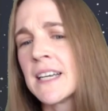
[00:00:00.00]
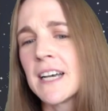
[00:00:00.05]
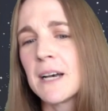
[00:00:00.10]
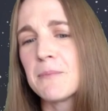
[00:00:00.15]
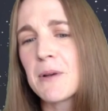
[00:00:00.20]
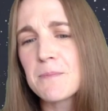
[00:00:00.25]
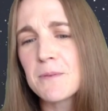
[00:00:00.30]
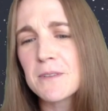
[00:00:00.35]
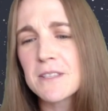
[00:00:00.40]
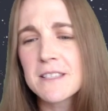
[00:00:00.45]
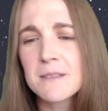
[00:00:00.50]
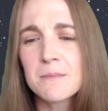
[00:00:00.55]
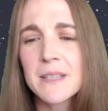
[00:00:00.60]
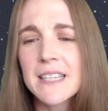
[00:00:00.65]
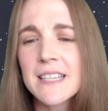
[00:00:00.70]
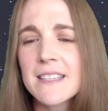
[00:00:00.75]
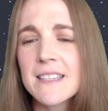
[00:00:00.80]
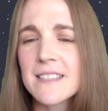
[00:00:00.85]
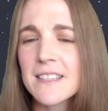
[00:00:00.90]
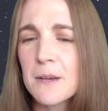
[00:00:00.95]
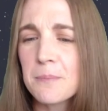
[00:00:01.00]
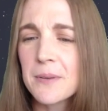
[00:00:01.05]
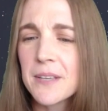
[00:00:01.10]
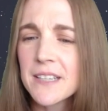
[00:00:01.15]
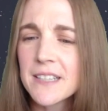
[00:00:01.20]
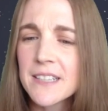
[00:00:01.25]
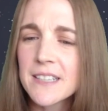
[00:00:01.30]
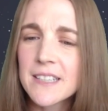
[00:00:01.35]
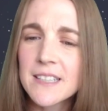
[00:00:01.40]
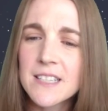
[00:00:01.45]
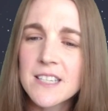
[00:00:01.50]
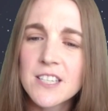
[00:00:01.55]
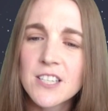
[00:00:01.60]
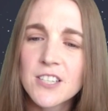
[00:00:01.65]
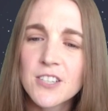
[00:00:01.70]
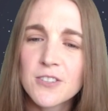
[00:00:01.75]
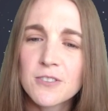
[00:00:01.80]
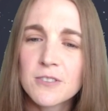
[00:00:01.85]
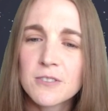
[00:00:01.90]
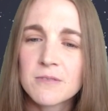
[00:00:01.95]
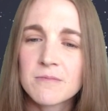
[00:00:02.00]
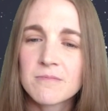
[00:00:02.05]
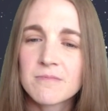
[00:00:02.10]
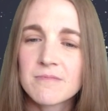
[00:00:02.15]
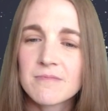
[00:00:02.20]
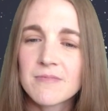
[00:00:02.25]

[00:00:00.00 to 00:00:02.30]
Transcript: might put some links up here to